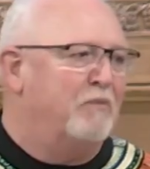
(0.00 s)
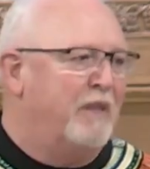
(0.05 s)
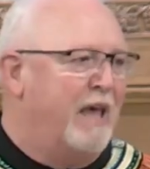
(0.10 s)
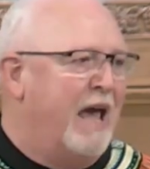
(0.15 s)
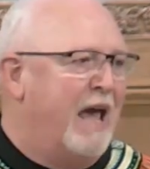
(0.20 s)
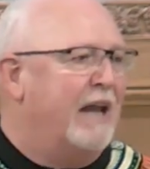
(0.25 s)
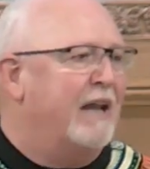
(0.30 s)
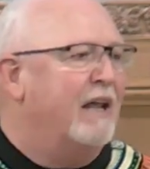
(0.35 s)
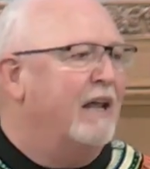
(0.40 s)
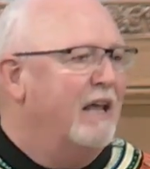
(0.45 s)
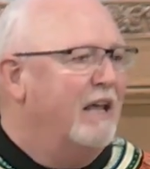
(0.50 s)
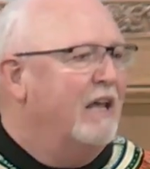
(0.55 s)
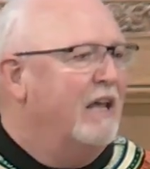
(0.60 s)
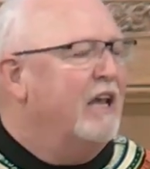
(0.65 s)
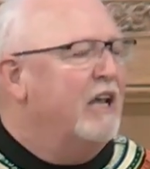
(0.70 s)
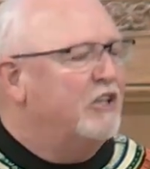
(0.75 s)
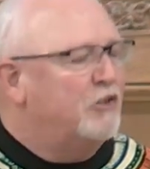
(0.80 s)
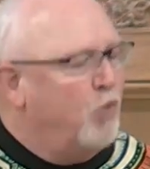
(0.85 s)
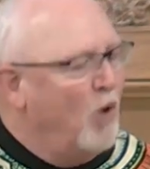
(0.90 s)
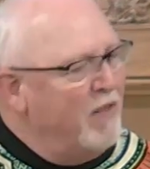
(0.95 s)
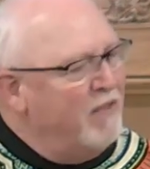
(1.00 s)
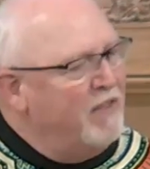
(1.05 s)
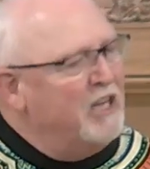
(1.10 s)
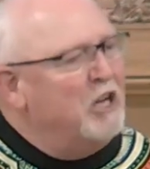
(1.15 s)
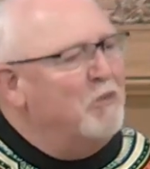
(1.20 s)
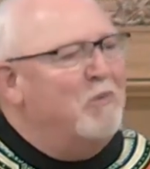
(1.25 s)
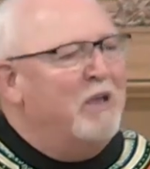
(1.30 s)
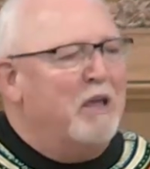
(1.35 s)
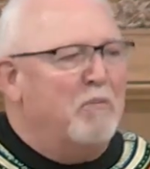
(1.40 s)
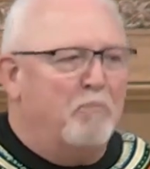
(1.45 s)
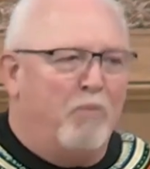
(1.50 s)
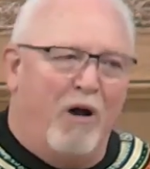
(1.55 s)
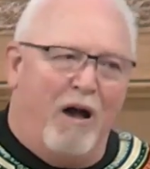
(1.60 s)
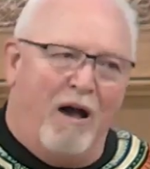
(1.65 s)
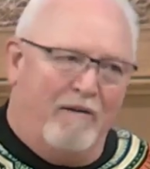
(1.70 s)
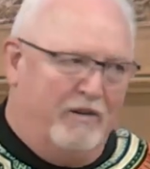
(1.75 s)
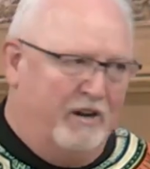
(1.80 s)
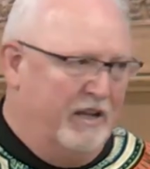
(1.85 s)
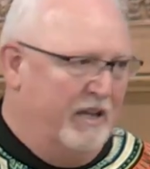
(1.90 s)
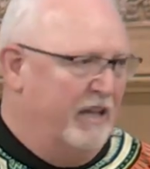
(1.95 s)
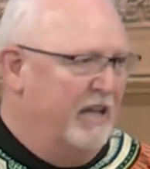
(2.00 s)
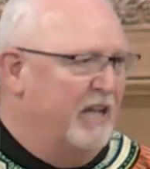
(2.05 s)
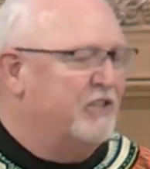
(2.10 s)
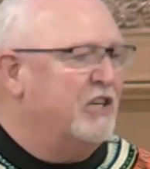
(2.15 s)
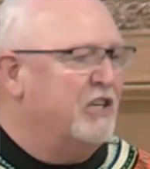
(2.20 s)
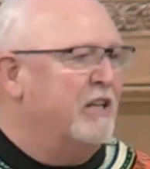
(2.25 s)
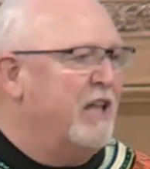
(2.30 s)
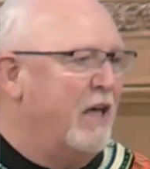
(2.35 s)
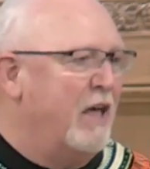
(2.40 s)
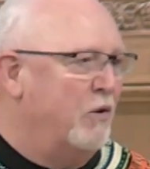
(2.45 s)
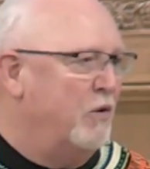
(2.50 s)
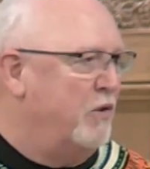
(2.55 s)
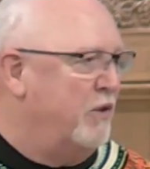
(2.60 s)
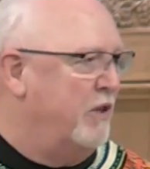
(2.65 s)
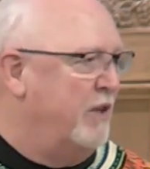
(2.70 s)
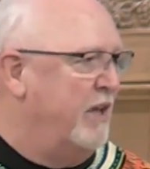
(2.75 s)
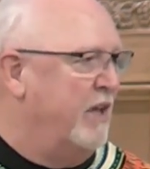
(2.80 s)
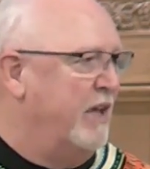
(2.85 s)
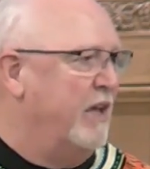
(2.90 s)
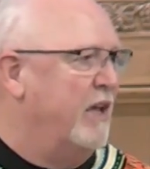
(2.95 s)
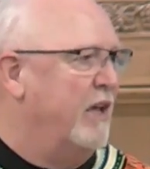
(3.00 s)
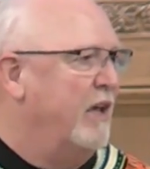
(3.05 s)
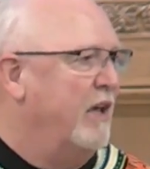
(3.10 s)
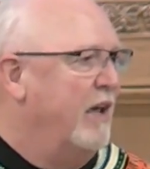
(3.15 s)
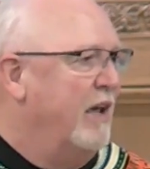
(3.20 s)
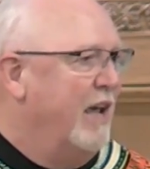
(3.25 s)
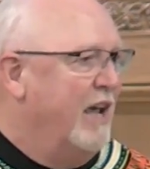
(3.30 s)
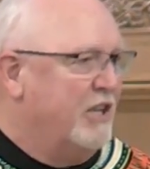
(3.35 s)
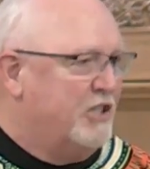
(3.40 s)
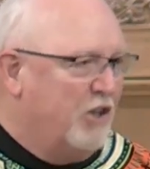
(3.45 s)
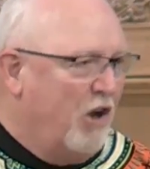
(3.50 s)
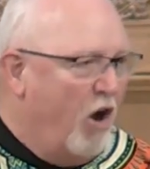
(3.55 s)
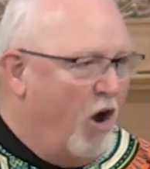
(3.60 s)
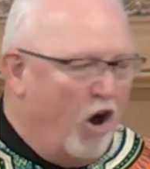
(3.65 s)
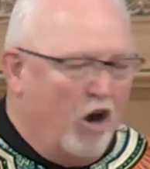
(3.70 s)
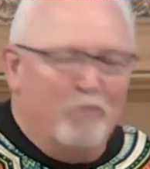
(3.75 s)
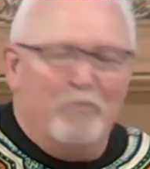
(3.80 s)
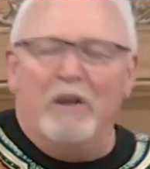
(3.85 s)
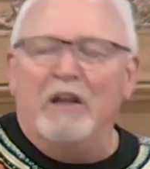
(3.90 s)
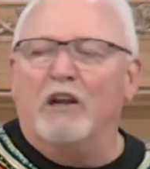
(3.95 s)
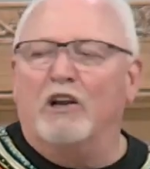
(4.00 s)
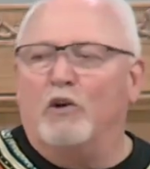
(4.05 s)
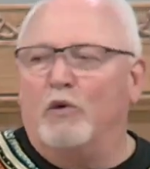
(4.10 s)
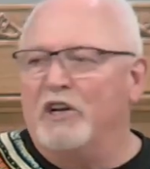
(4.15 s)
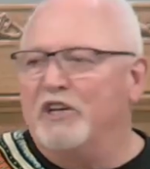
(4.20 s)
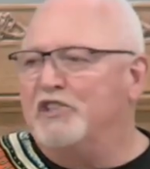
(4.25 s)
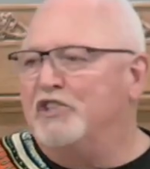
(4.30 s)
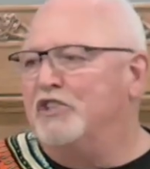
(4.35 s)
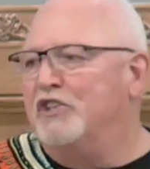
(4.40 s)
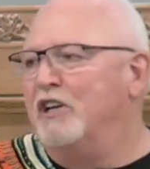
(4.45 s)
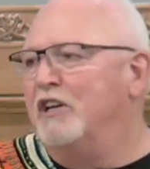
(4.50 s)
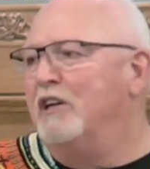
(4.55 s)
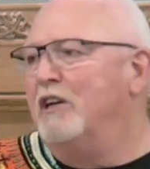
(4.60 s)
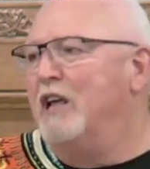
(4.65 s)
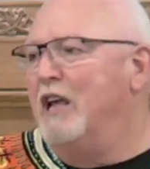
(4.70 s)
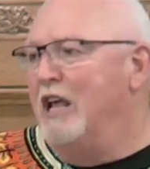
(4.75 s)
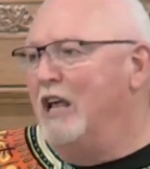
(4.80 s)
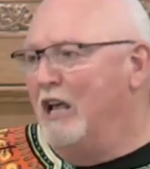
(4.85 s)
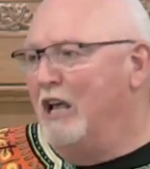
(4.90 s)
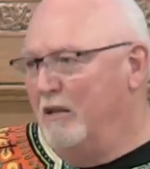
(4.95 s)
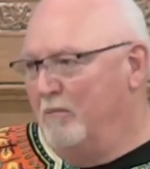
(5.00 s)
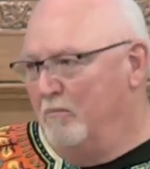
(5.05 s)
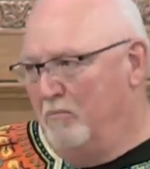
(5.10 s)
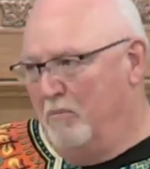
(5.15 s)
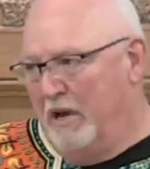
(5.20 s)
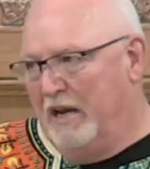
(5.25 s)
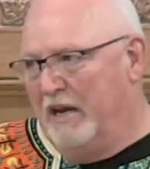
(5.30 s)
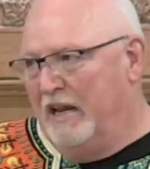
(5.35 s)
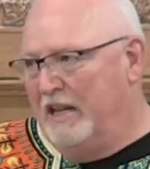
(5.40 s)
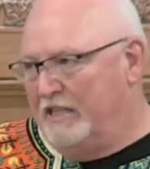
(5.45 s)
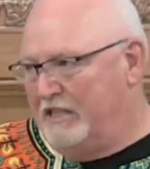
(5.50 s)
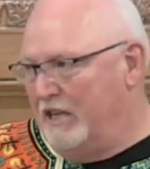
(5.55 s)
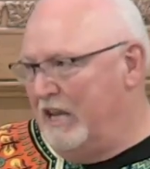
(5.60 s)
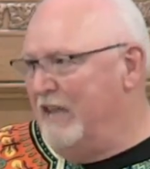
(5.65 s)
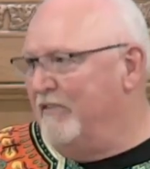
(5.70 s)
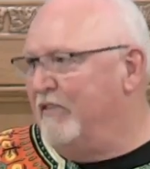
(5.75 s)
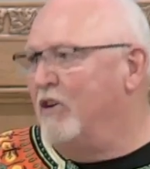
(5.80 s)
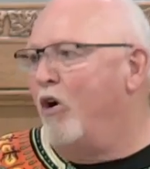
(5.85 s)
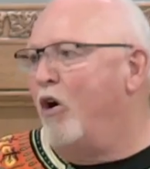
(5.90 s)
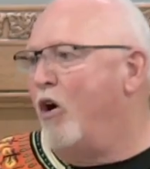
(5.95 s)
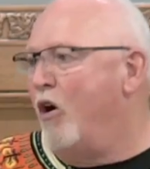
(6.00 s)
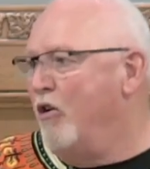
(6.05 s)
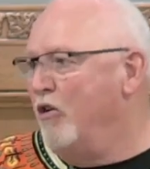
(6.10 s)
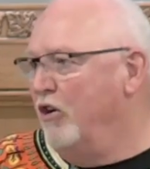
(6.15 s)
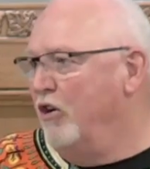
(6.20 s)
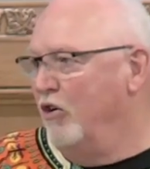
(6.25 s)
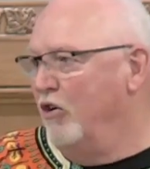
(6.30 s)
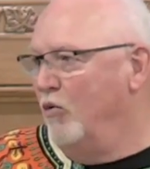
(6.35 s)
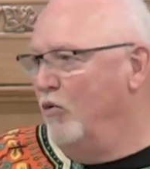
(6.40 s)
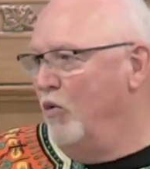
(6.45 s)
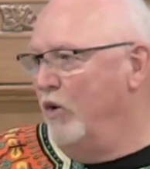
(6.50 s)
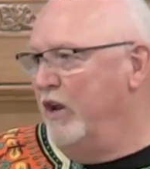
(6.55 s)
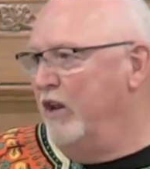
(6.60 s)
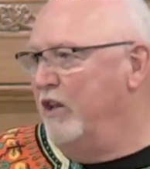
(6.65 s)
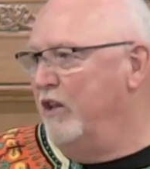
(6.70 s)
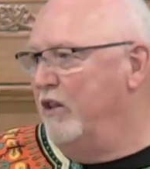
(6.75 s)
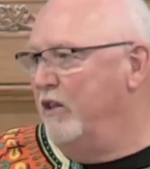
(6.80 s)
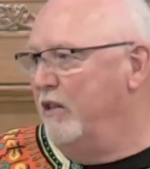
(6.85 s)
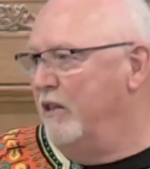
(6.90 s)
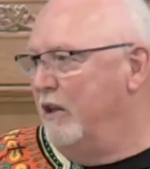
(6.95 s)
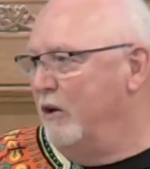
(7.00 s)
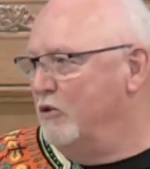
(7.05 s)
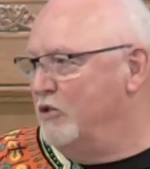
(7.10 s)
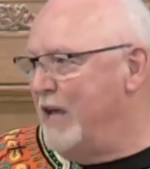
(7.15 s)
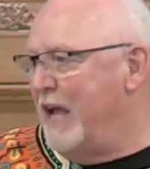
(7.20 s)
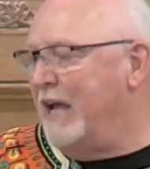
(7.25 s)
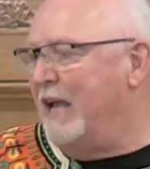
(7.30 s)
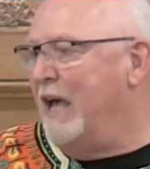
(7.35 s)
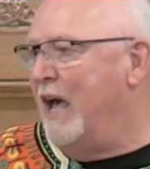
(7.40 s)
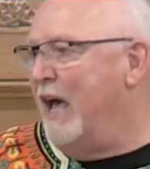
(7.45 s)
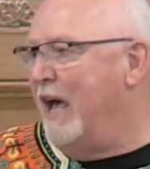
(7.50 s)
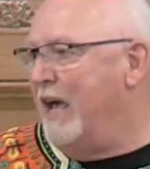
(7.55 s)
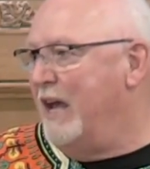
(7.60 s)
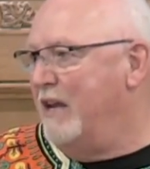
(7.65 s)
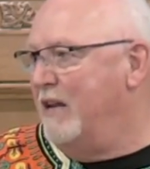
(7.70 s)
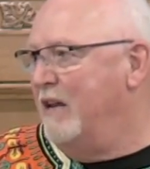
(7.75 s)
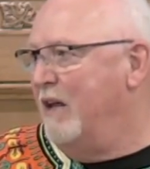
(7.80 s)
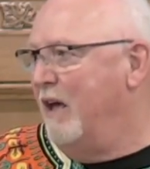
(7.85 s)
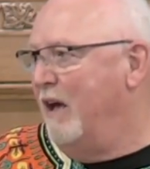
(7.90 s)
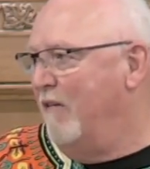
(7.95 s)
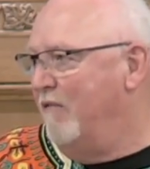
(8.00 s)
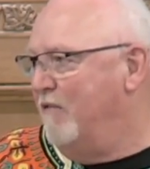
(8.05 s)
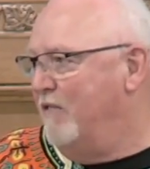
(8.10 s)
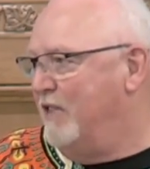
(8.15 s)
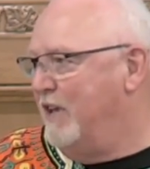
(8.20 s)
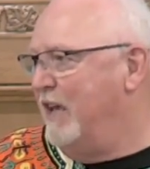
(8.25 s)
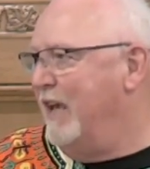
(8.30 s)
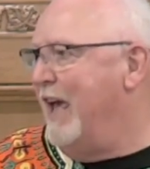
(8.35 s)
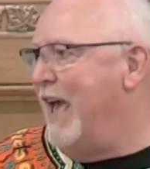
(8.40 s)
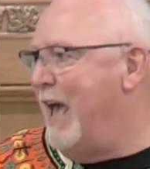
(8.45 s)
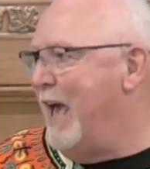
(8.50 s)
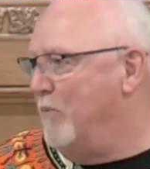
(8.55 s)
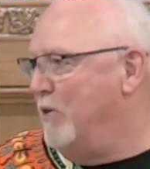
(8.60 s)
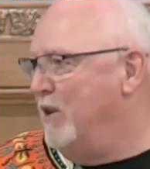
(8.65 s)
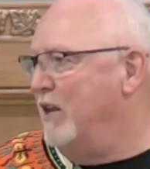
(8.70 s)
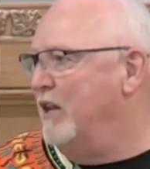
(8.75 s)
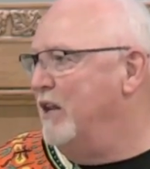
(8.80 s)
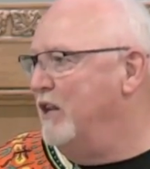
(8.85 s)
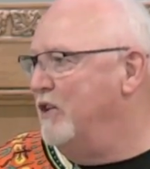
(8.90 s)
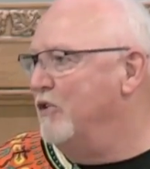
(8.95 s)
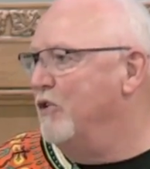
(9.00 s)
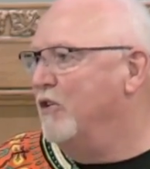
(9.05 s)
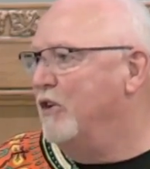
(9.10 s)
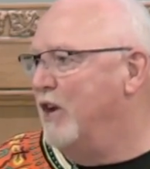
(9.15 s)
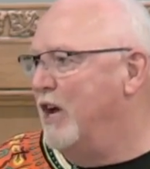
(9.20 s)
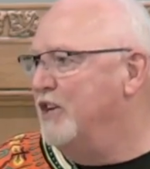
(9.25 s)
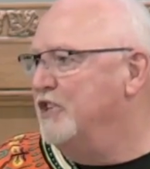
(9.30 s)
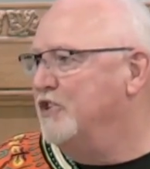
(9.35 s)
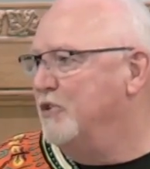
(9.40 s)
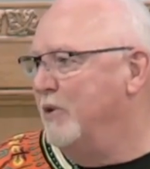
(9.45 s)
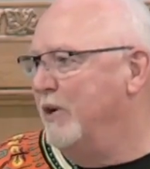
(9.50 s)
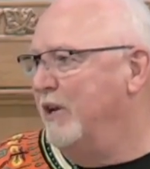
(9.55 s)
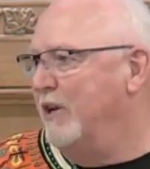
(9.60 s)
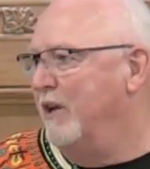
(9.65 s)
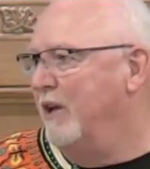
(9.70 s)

that it's one thing to be in poverty, it's another thing. It's hard being a Christian, but it's even harder when there's that kind of thing happening in your country.